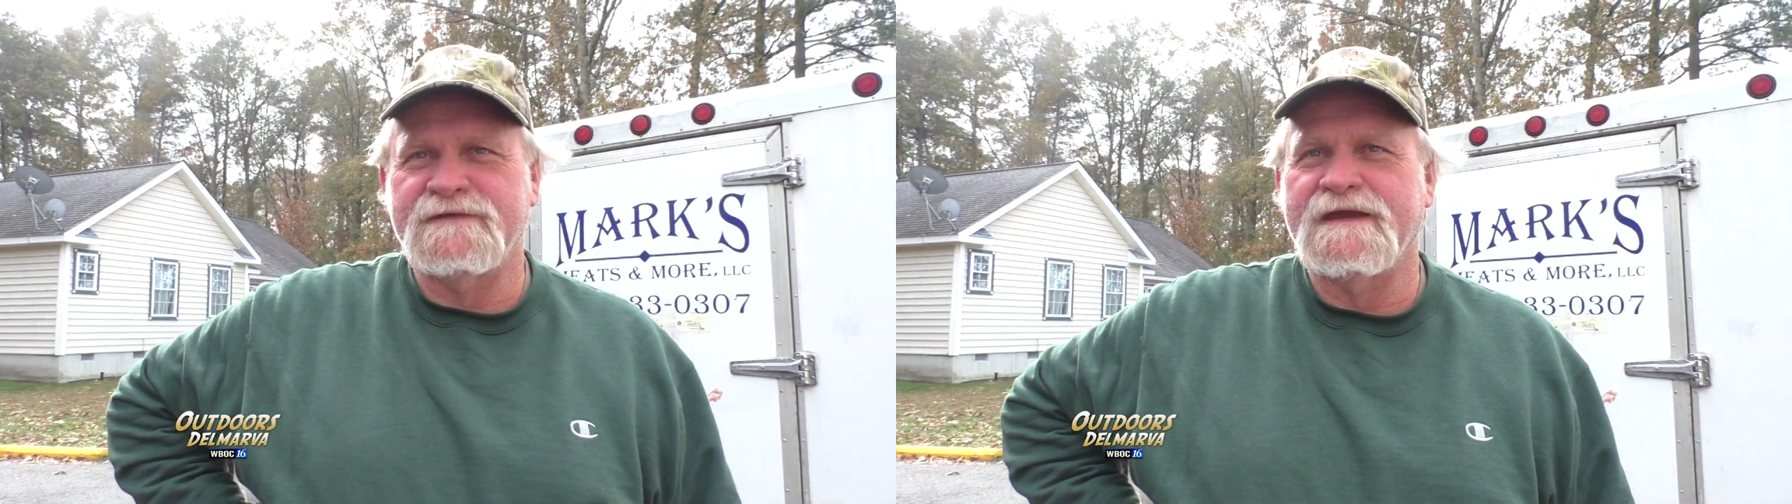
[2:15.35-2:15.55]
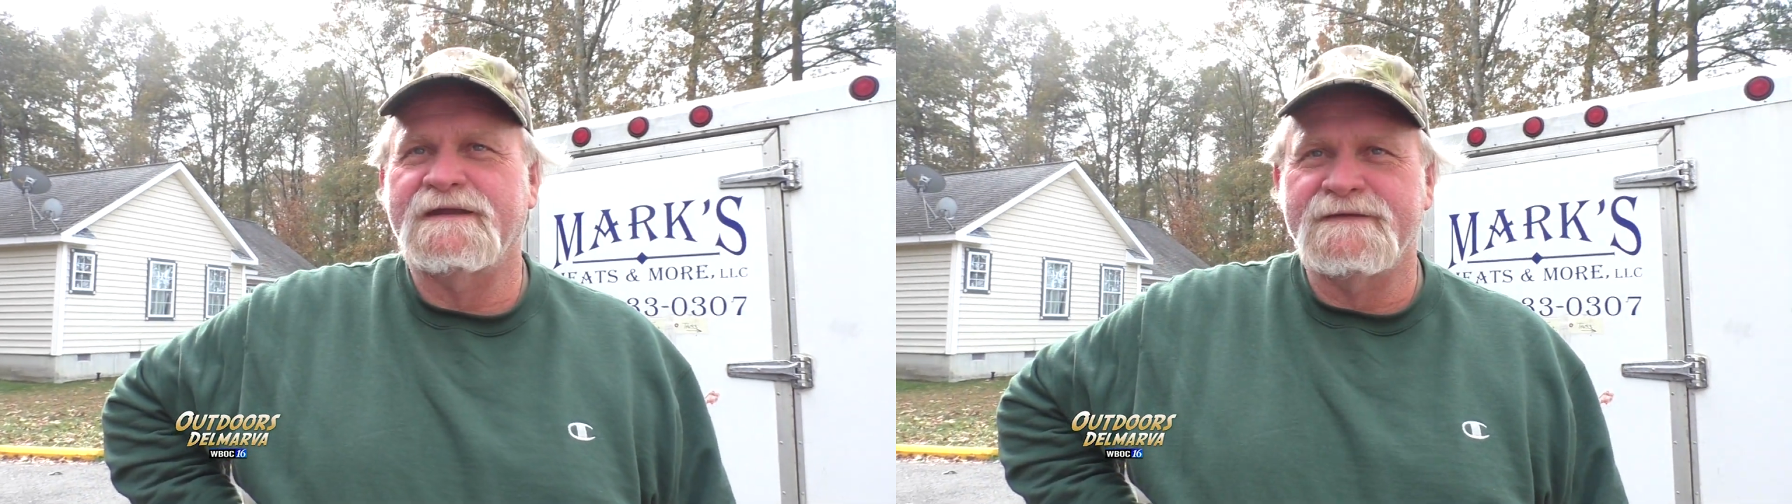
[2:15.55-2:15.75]

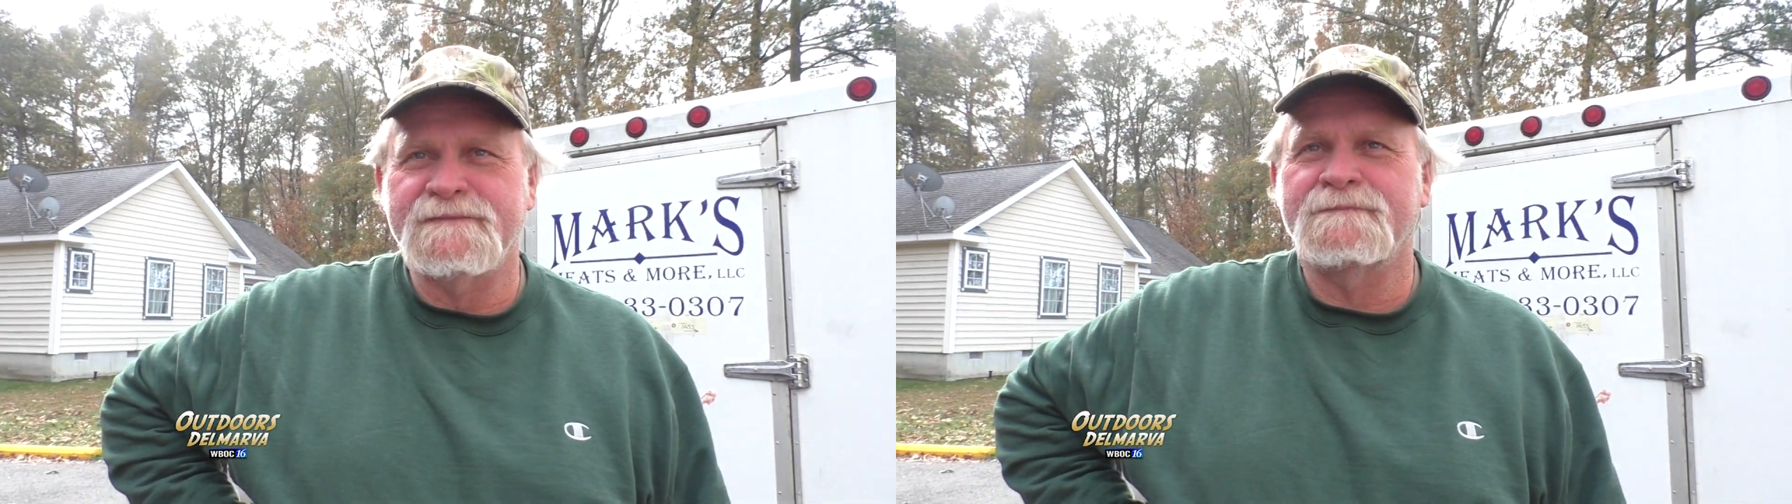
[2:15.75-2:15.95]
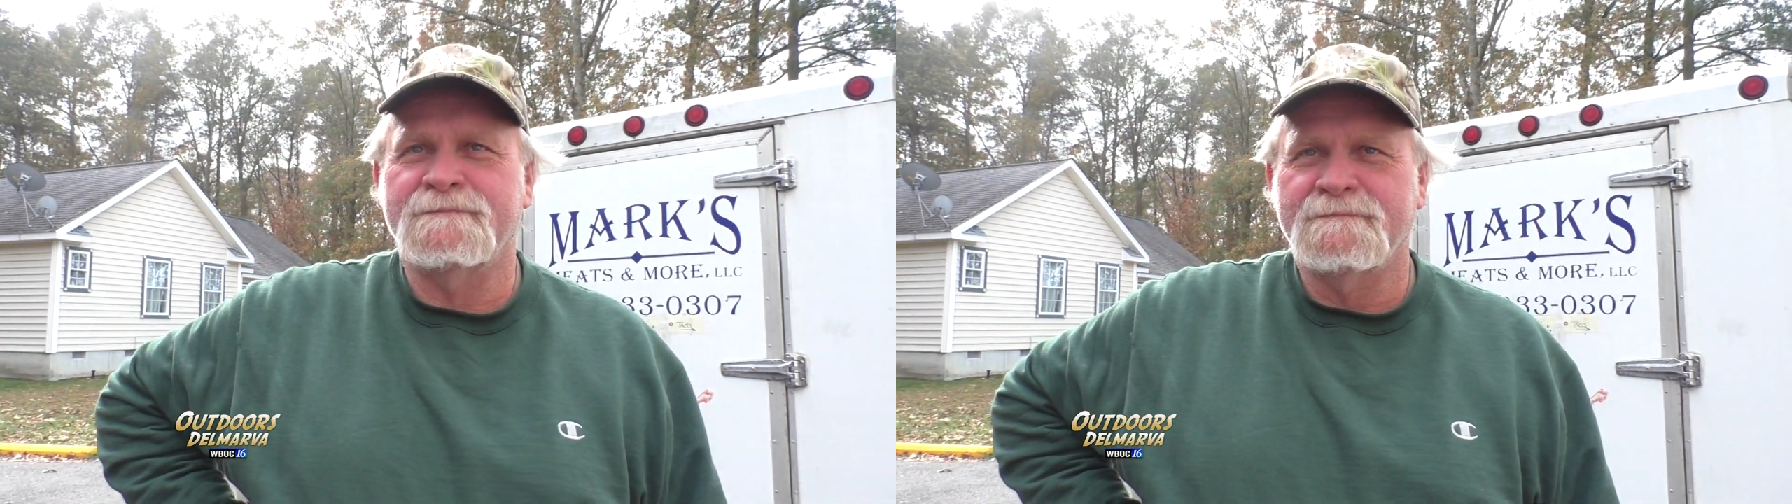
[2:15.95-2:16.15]
He had to
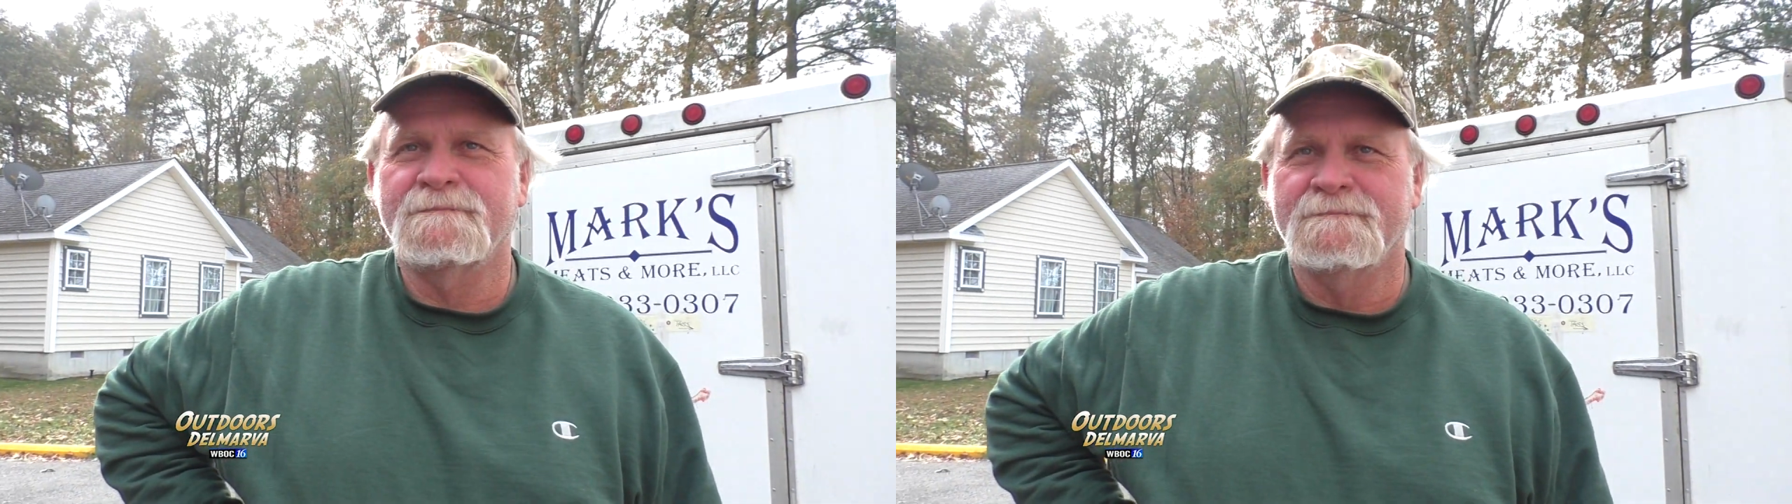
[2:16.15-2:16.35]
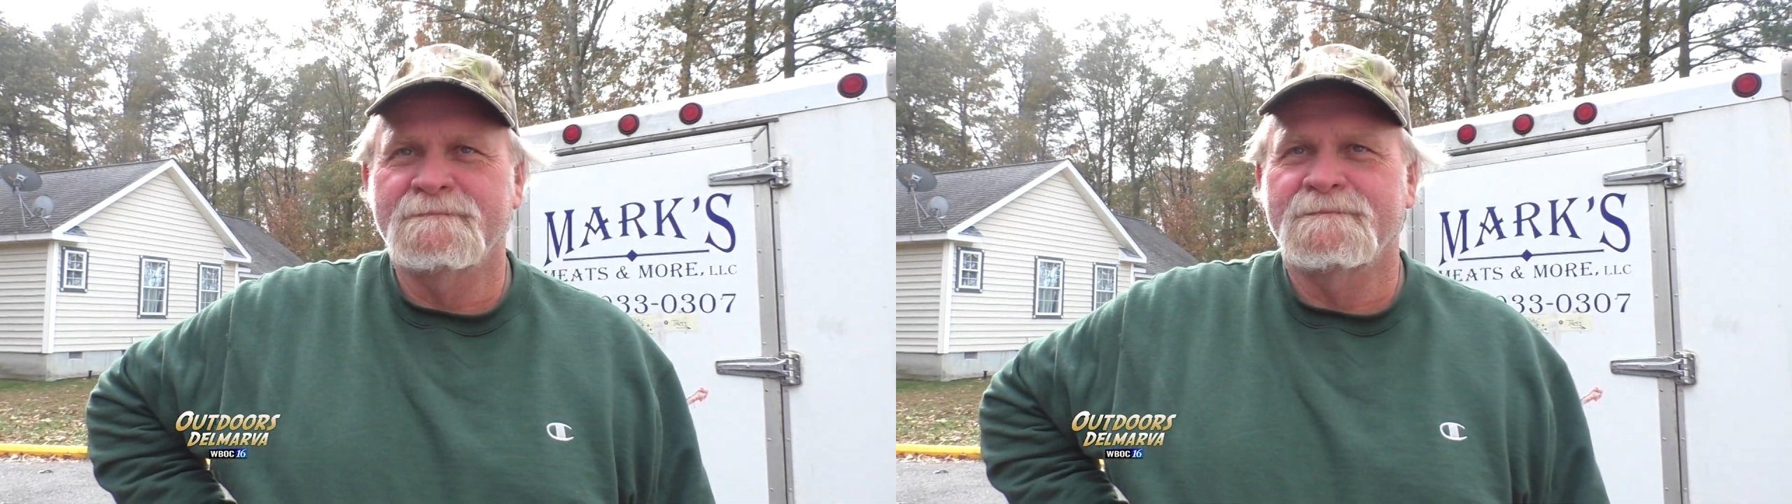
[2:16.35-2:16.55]

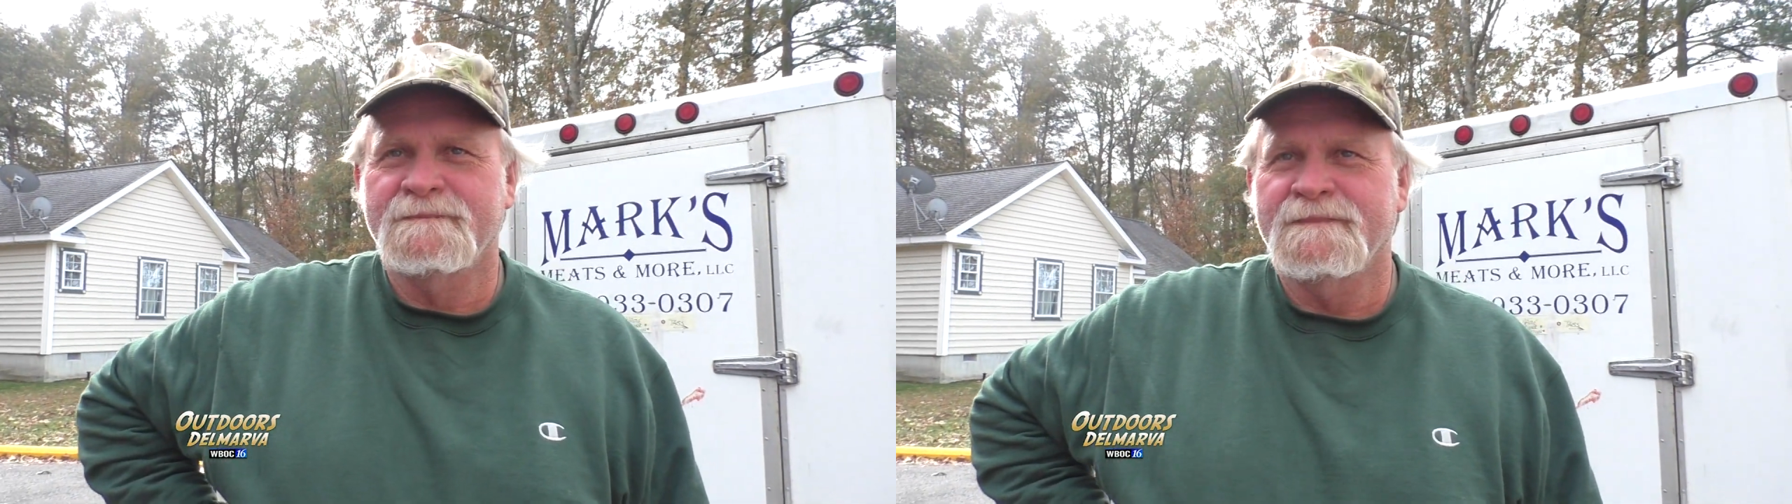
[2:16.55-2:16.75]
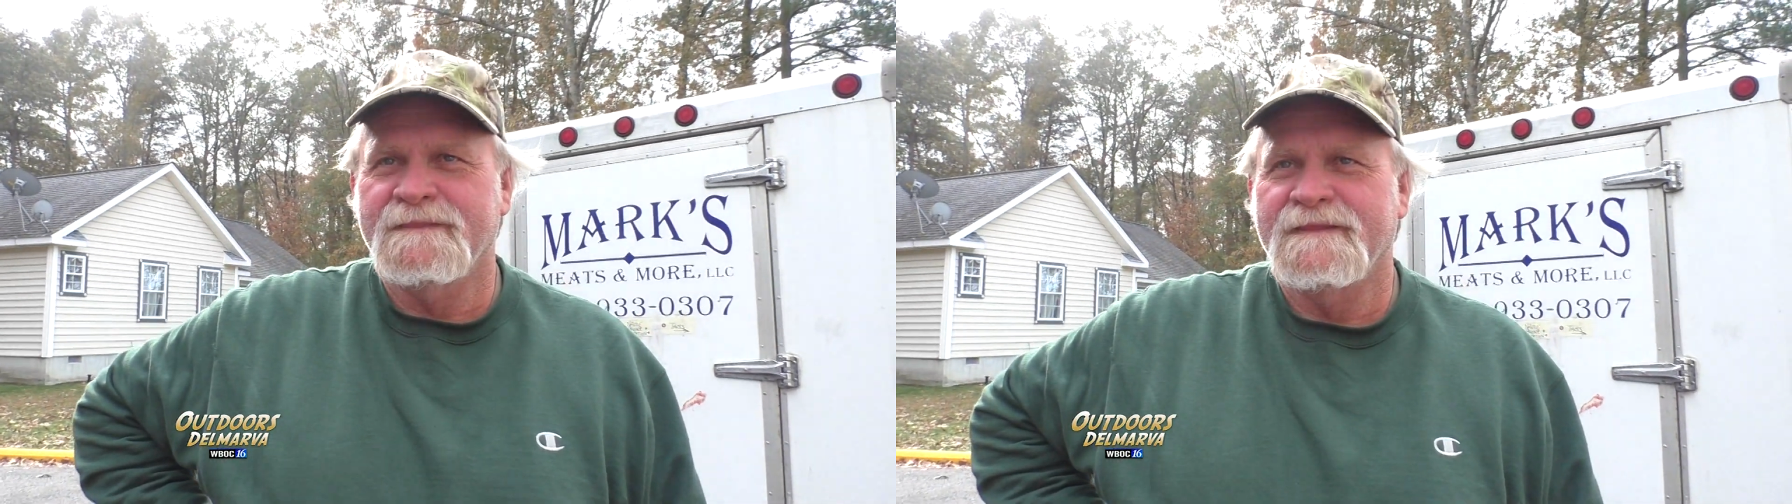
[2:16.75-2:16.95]

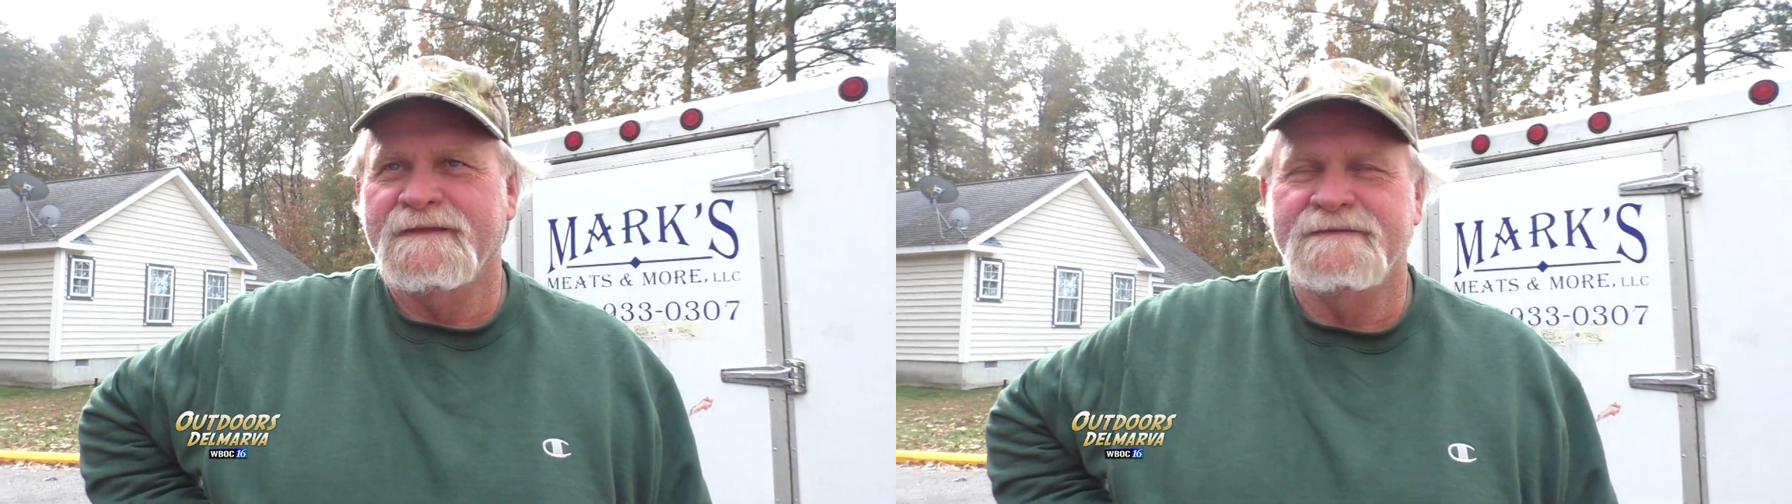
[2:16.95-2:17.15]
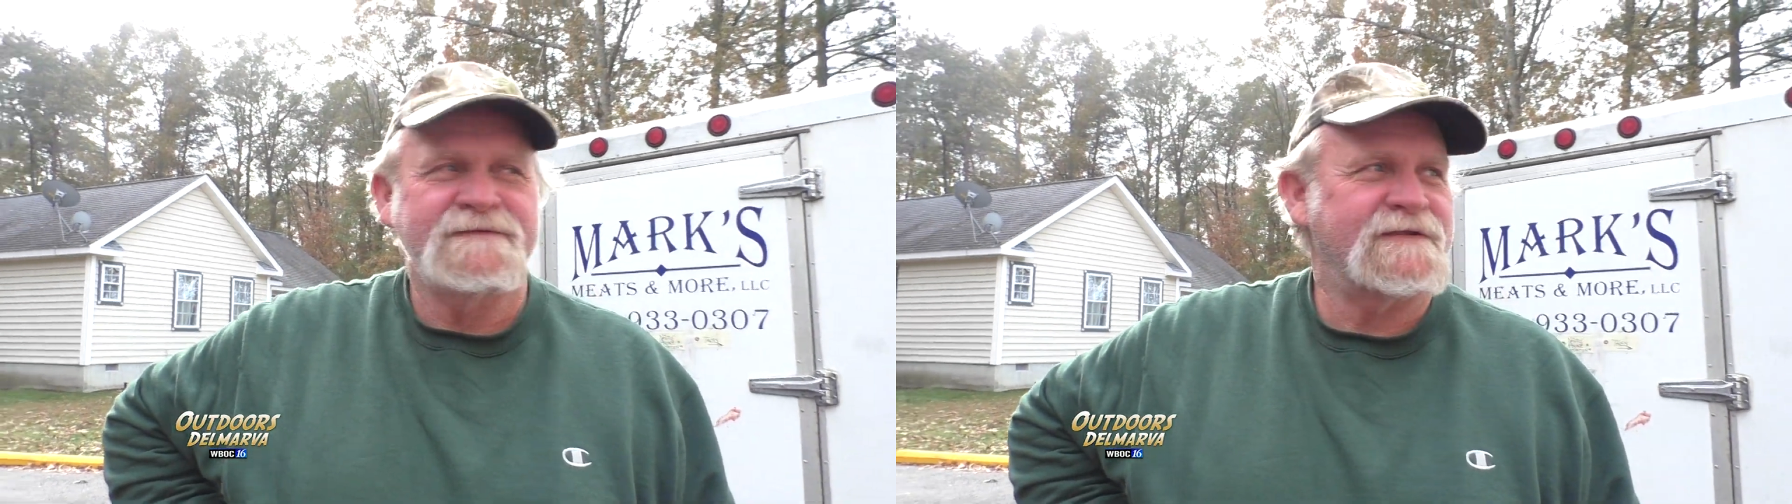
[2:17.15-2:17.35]

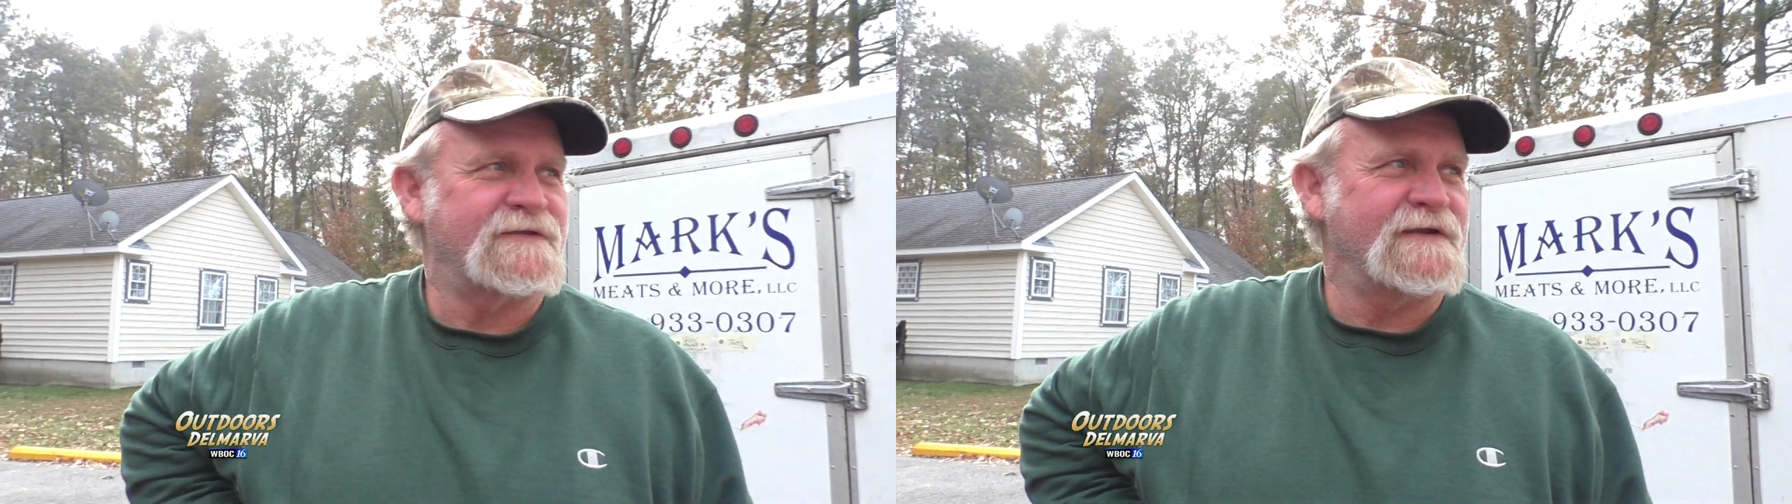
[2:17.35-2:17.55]
let the